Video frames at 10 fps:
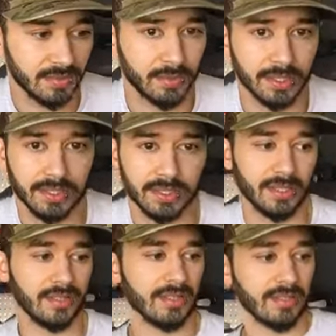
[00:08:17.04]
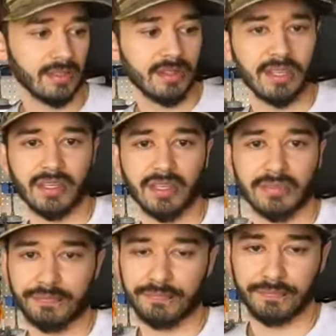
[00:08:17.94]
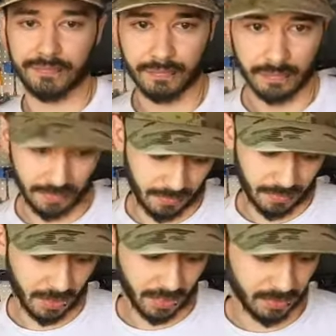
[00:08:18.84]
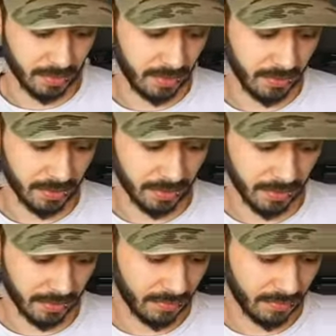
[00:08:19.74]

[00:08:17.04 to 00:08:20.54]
work that I could be doing stuff.